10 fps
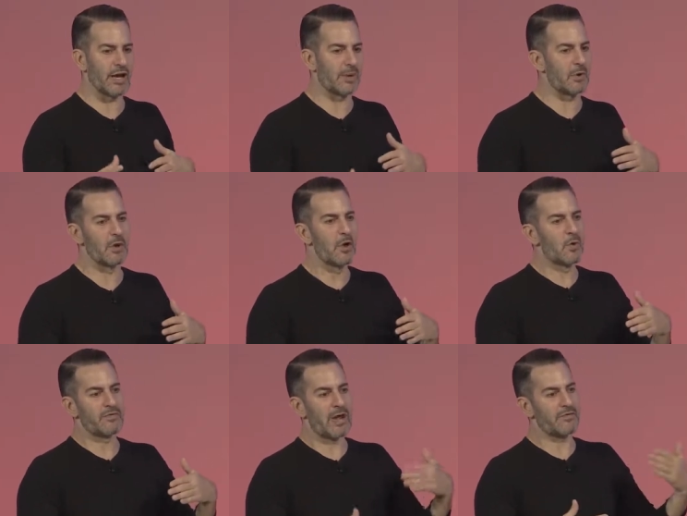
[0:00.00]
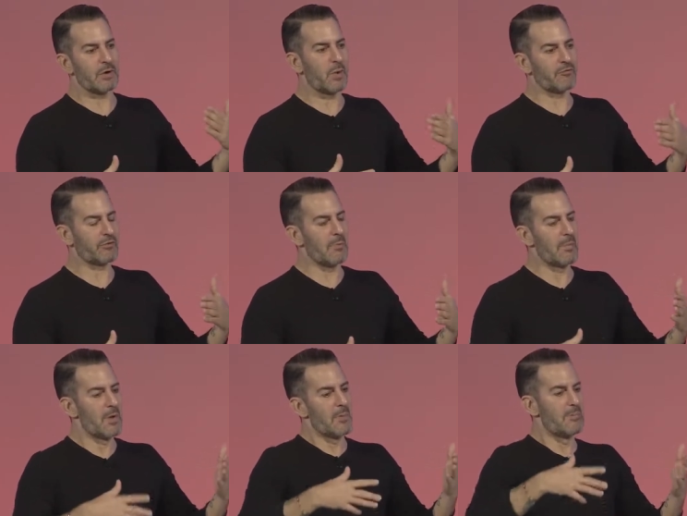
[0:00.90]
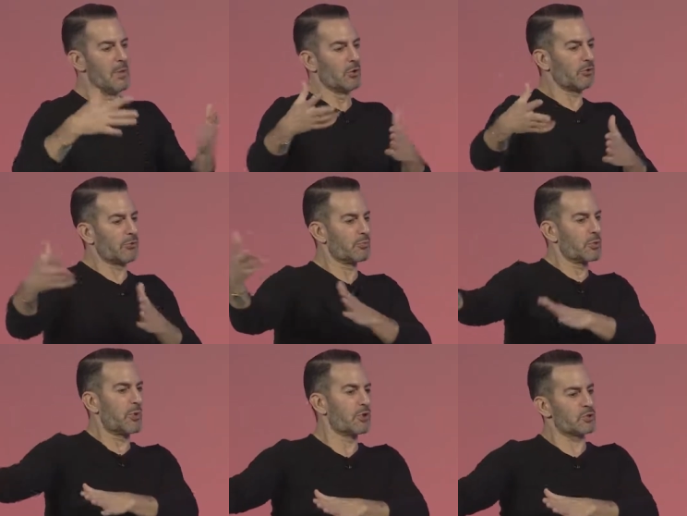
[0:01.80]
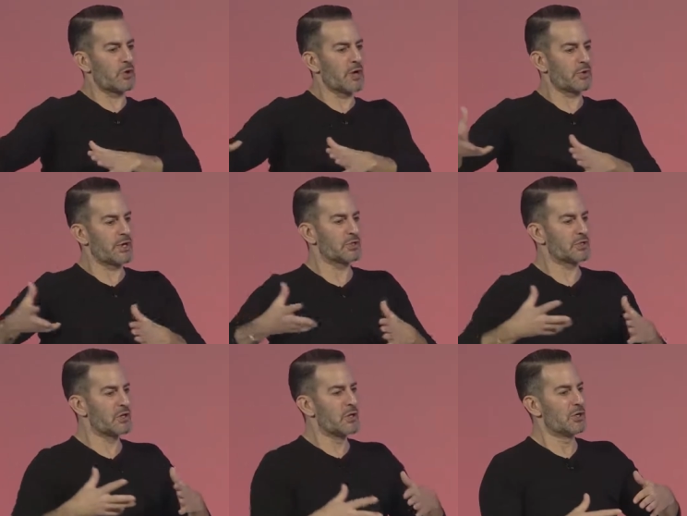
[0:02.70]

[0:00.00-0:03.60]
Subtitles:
And I mean, we've had everyone from Milk, from RuPaul's Drag Race,